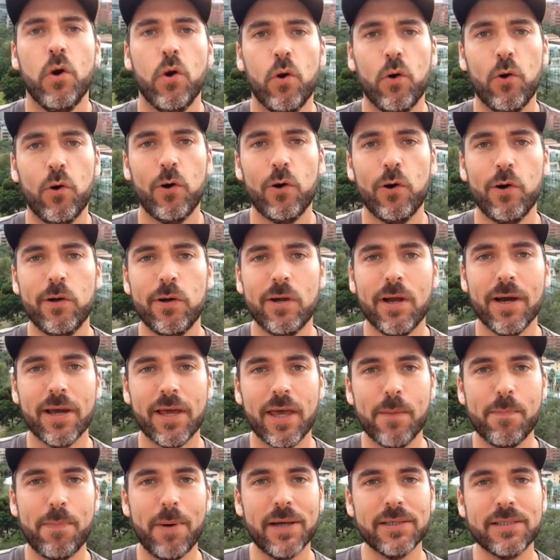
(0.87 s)
Hola,
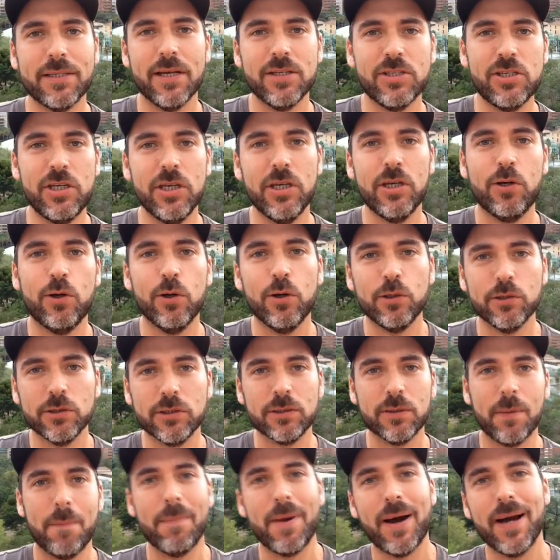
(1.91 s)
¿qué pasa,
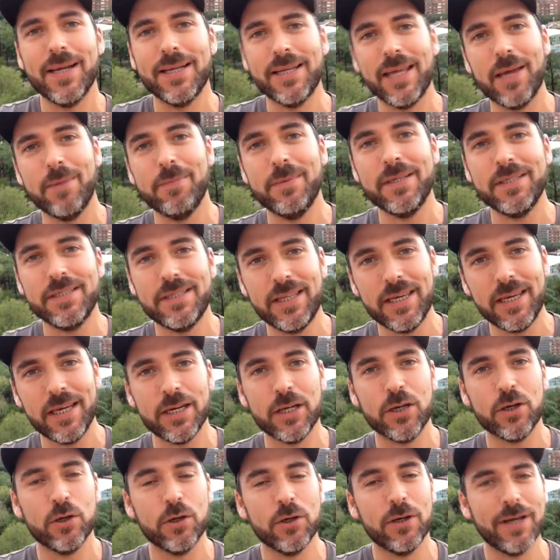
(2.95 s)
chicos? My name is
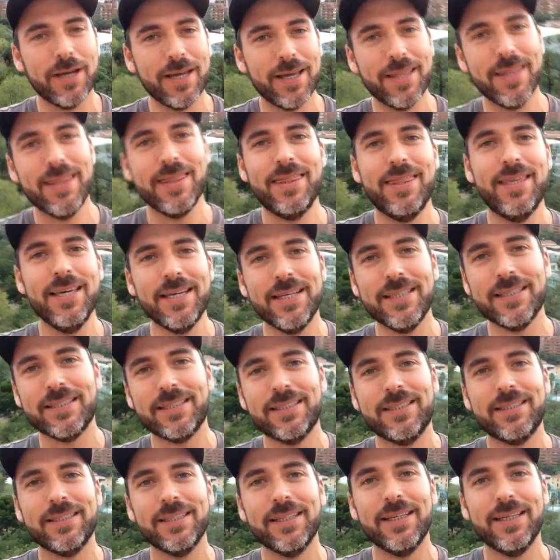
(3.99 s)
Diego, and
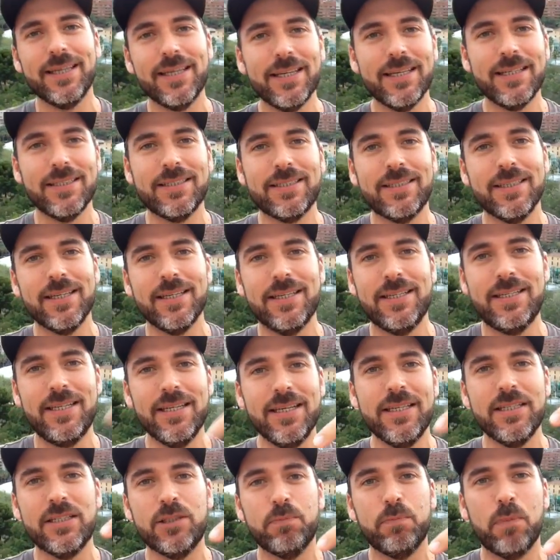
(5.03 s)
this is
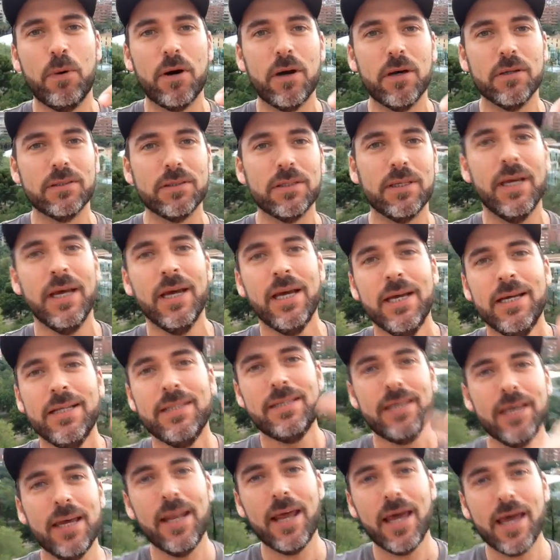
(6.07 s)
D-Spot.
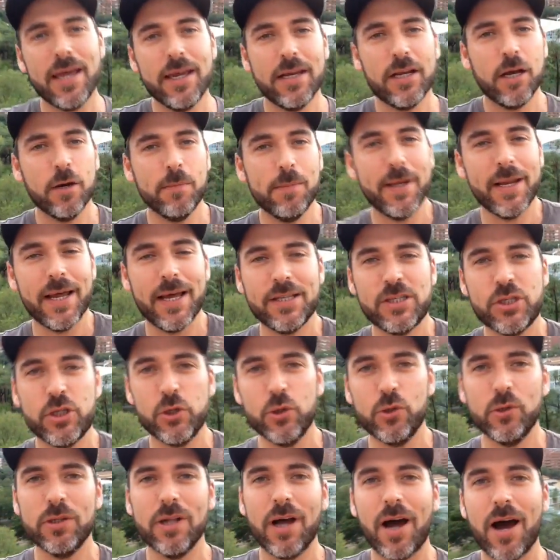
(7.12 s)
Today, coming at
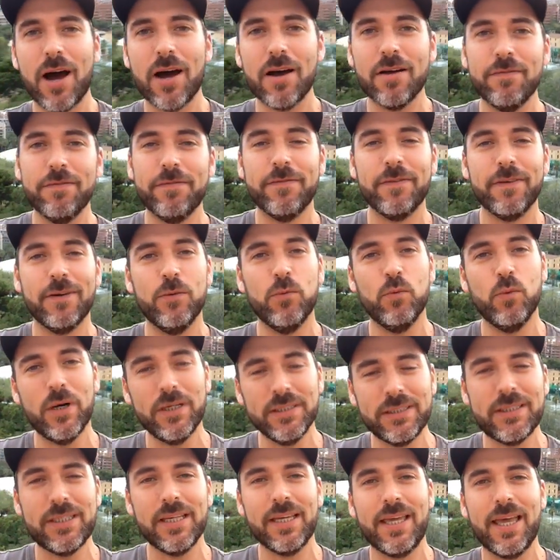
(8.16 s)
you live
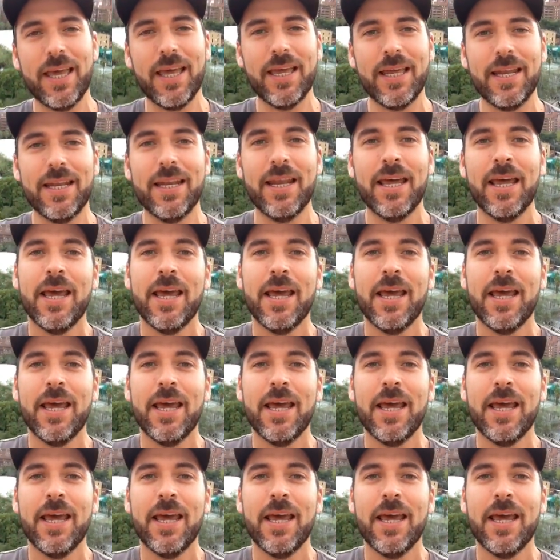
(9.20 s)
once again